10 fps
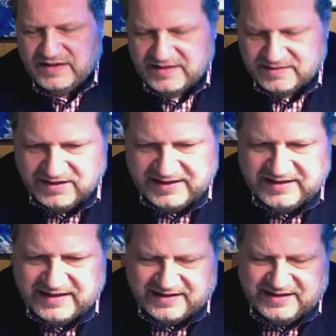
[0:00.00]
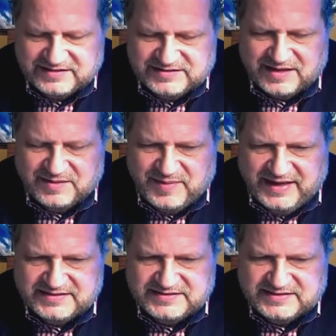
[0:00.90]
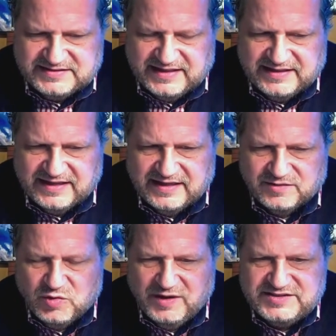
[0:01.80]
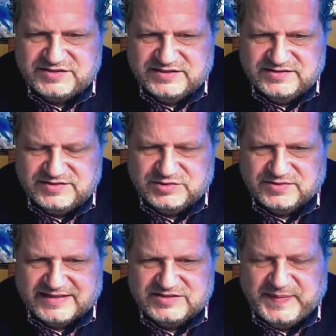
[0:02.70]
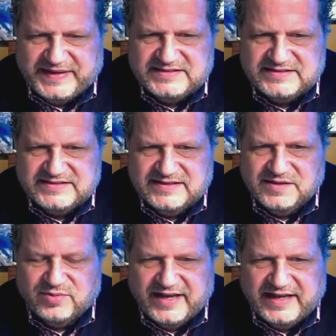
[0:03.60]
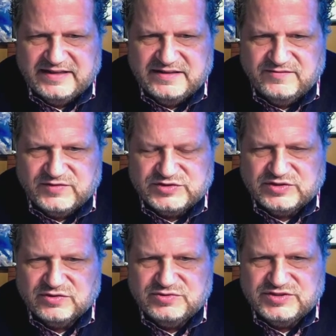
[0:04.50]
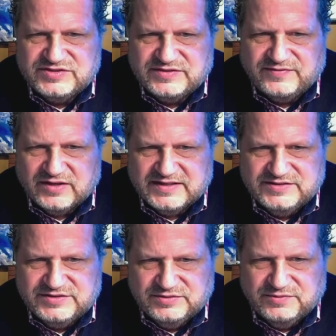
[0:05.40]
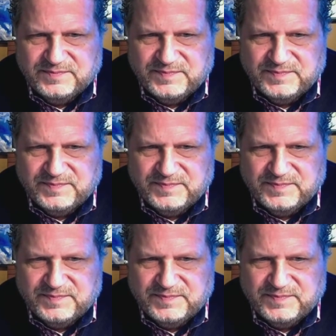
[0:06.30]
Clay, I think, said it best. He said, questions create spaces in the brain for solutions to fall into.